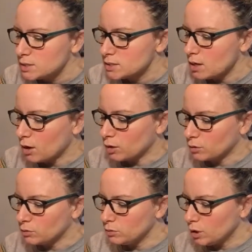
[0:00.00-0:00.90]
So
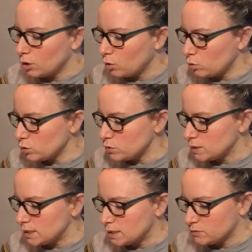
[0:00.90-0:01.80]
all you
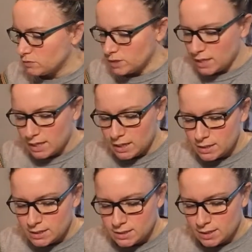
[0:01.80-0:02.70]
need for
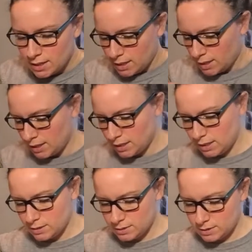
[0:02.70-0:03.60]
this
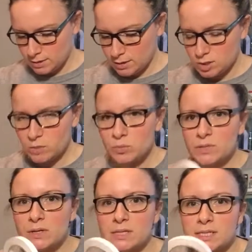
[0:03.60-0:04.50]
is
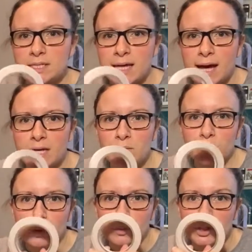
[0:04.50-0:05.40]
double-sided tape,
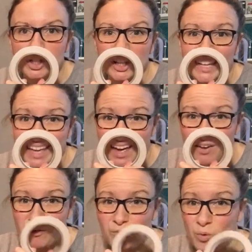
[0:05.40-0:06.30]
which you can get
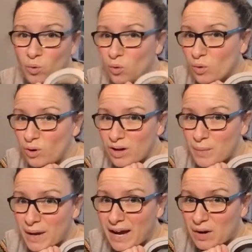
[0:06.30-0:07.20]
for
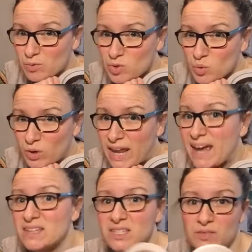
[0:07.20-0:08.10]
£1 or
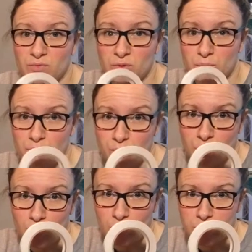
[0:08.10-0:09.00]
less from
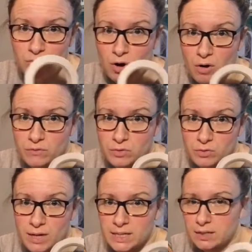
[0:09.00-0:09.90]
Hobbycraft
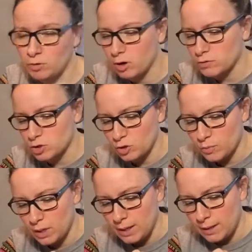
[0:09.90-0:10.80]
or any craft shop.
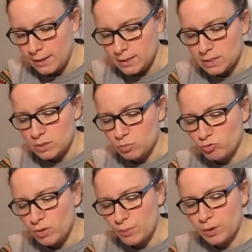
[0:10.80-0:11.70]
Some
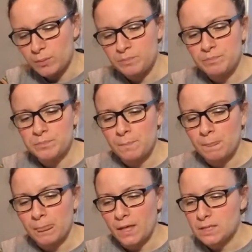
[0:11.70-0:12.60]
ribbon
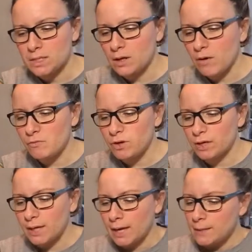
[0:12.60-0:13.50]
to cover
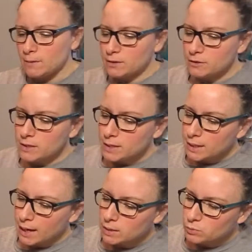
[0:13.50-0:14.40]
a thick
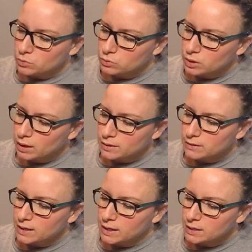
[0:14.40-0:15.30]
cake board like
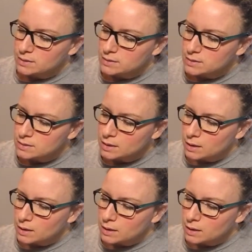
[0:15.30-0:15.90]
this.